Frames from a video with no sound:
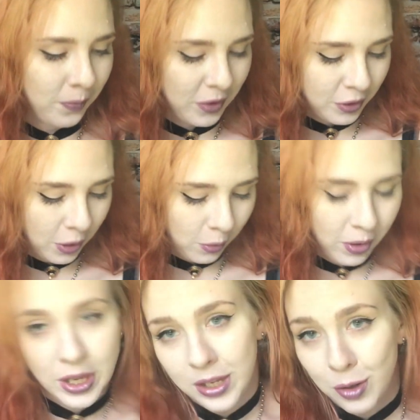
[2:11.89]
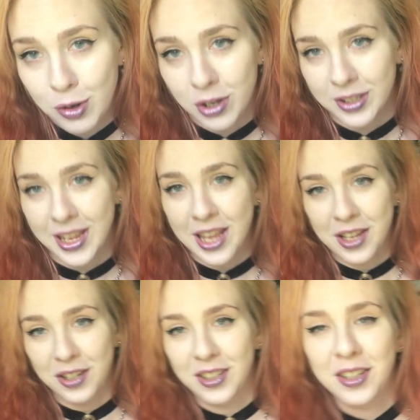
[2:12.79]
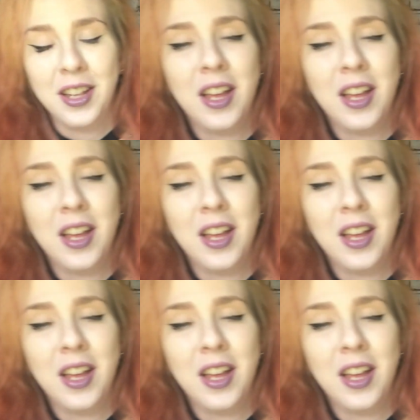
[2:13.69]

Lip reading: So thank you, Dolls Kill.